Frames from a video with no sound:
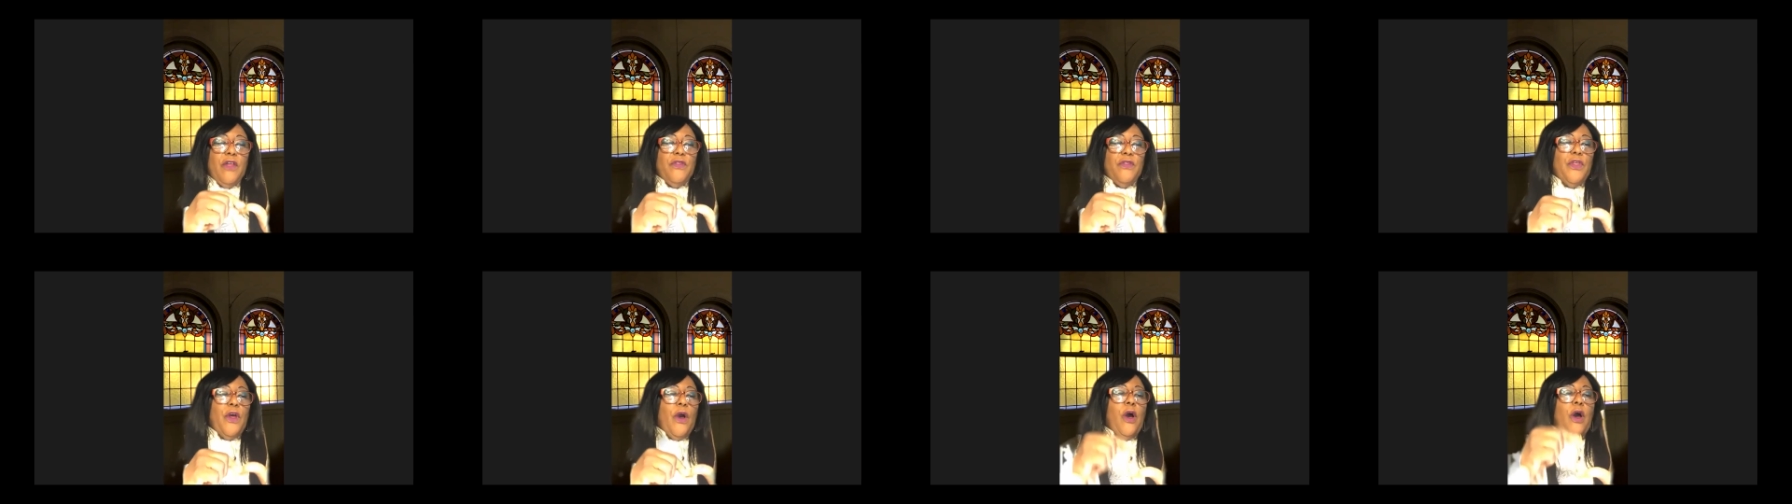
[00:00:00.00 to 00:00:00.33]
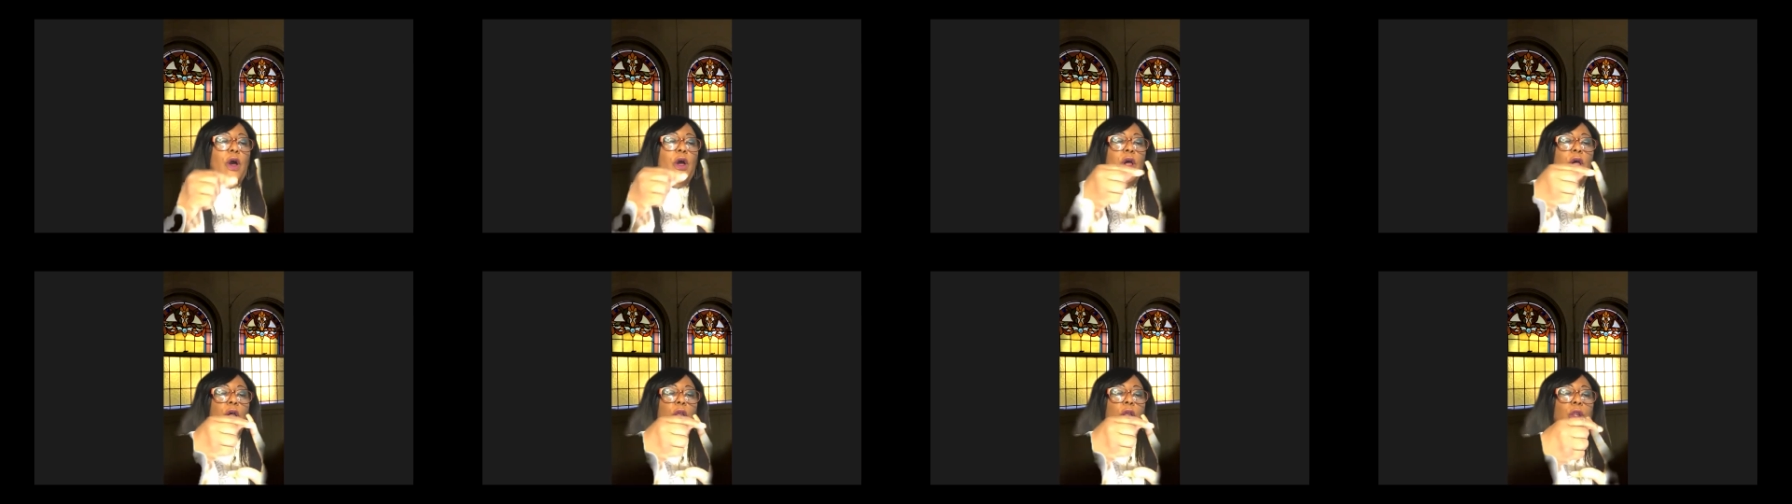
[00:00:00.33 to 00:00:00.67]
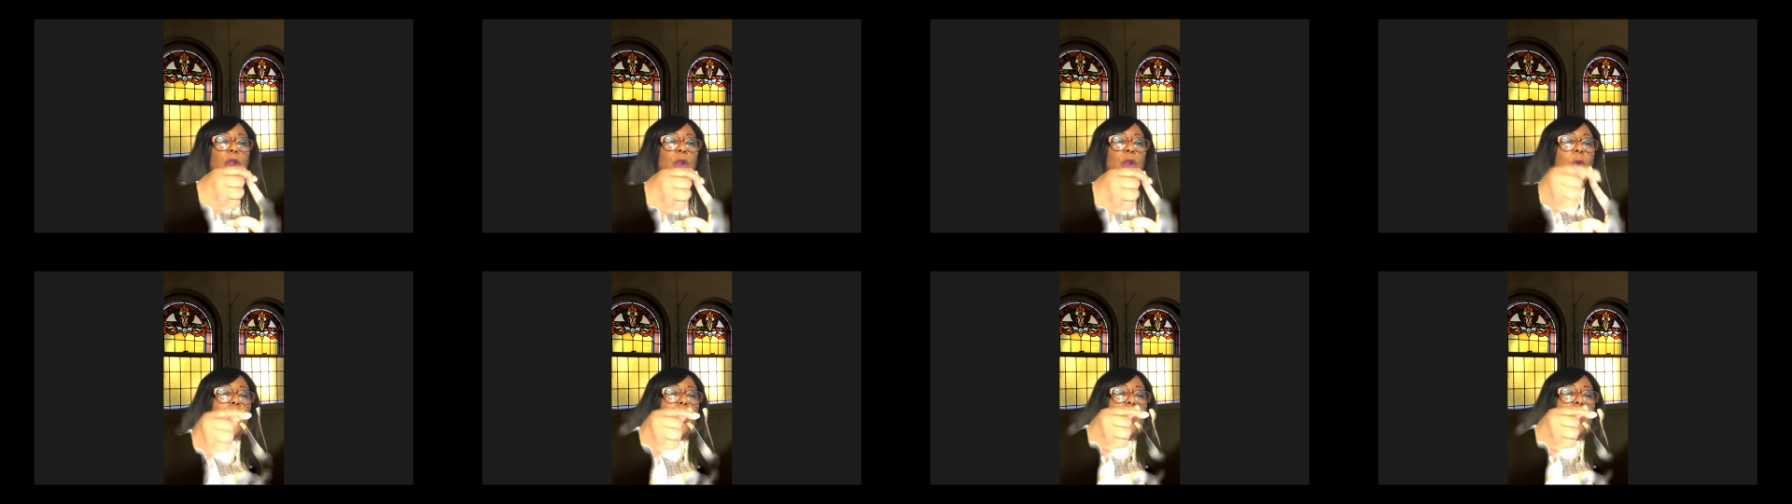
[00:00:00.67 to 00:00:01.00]
The
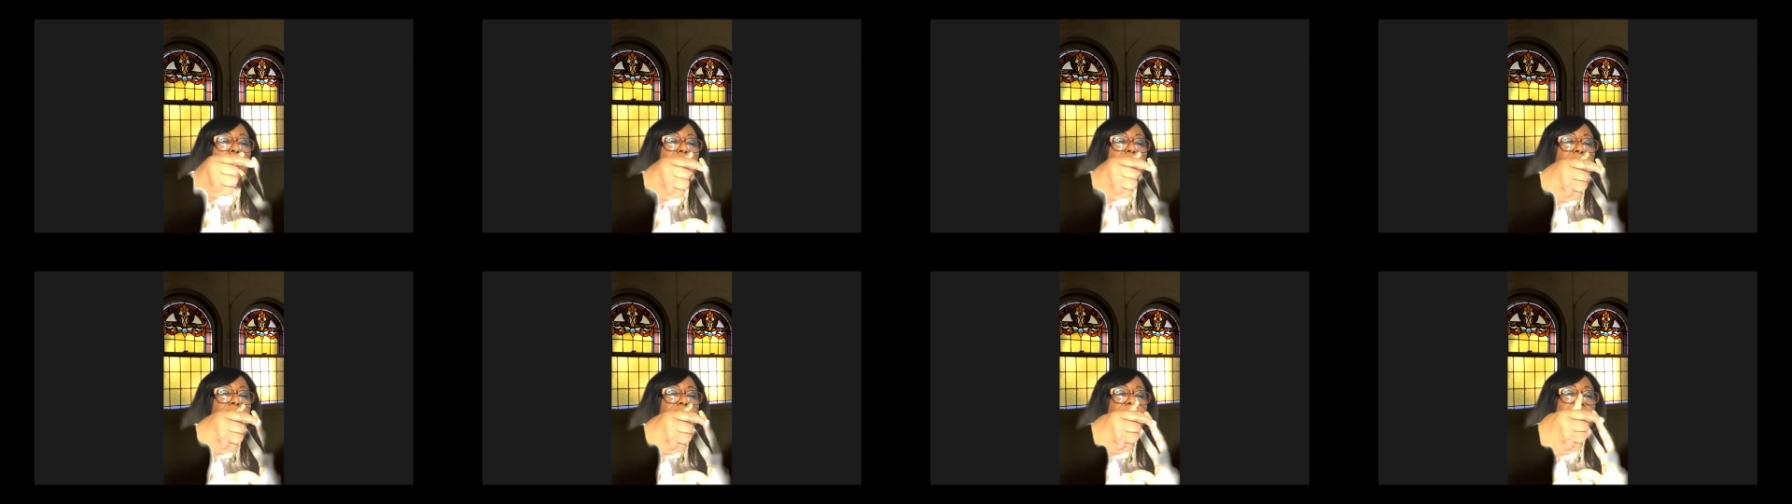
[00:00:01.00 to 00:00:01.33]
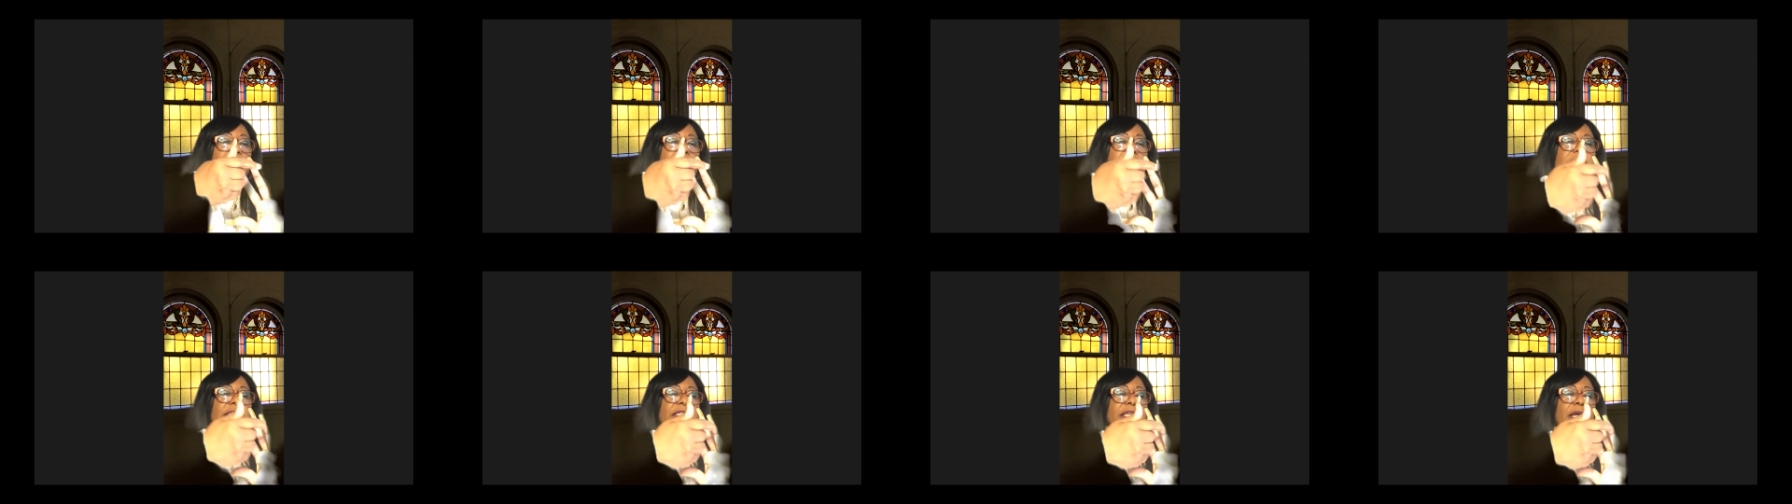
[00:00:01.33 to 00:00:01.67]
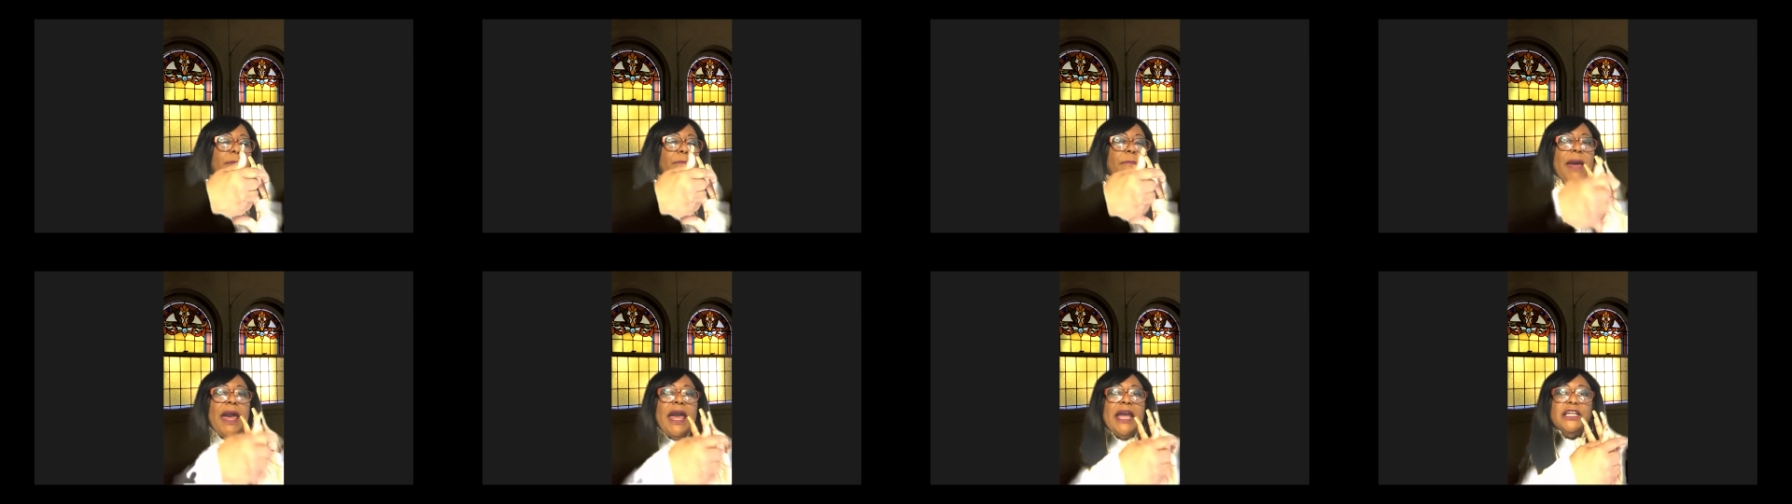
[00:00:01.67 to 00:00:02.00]
Lord is
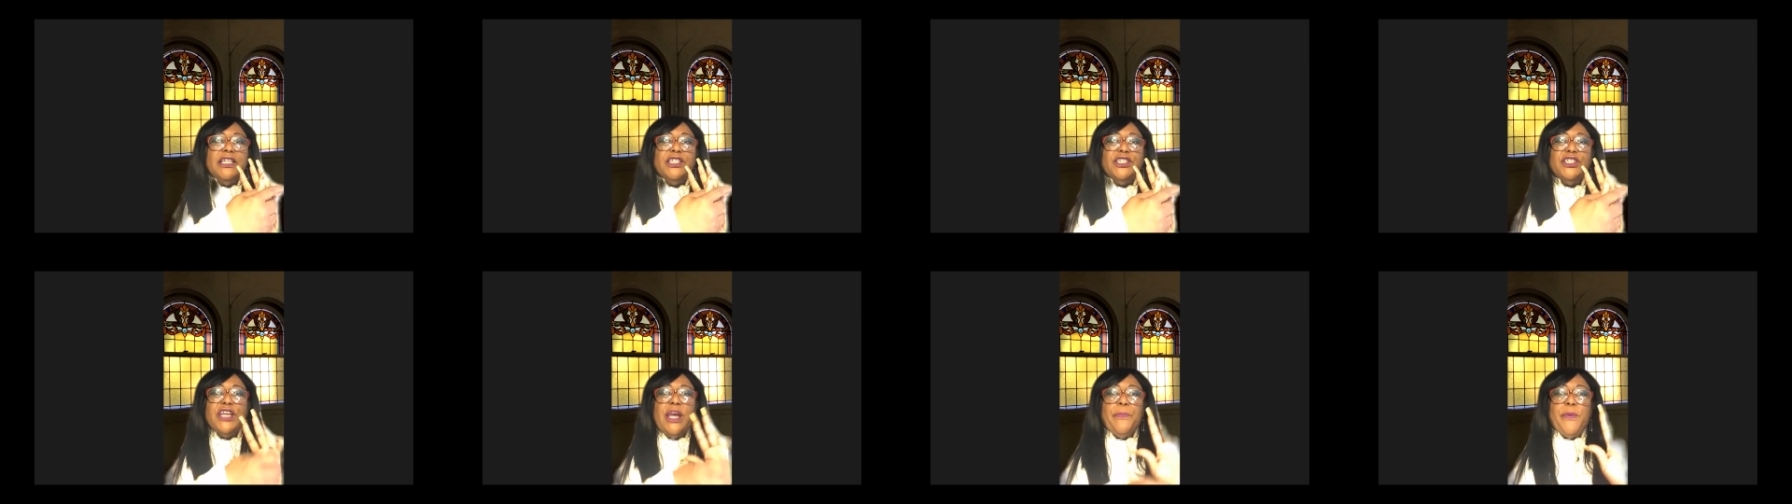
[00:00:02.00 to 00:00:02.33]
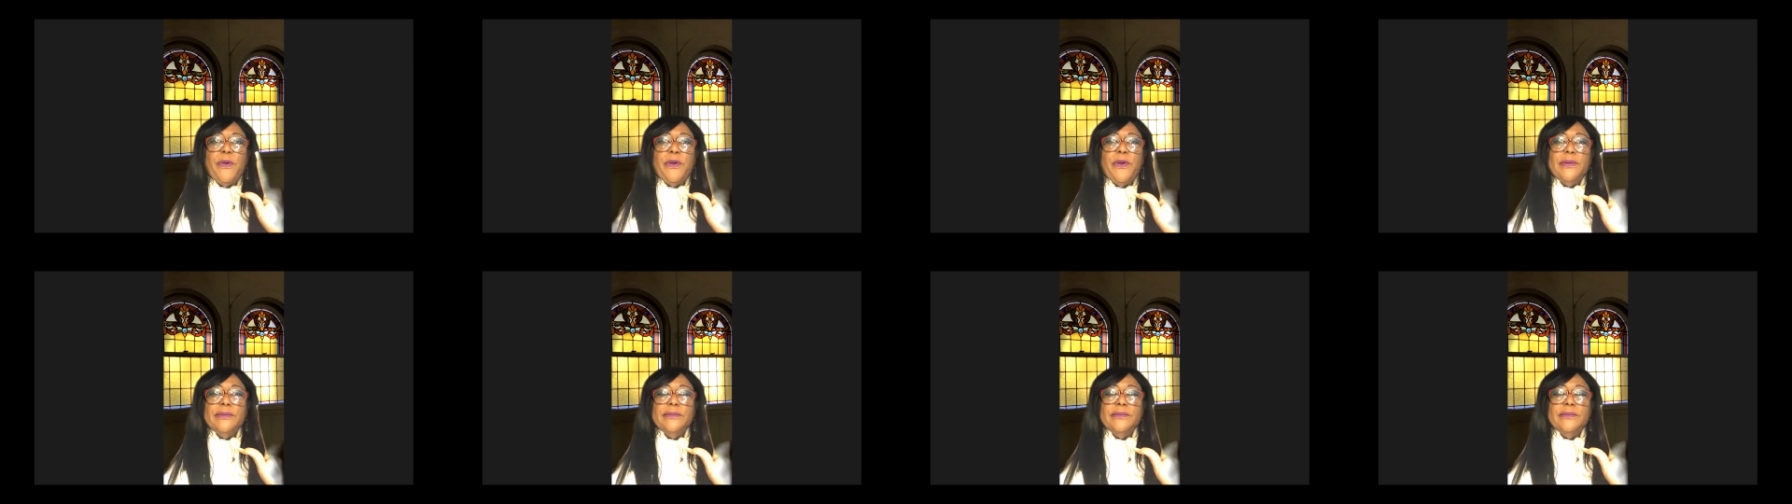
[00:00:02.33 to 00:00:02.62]
my shepherd.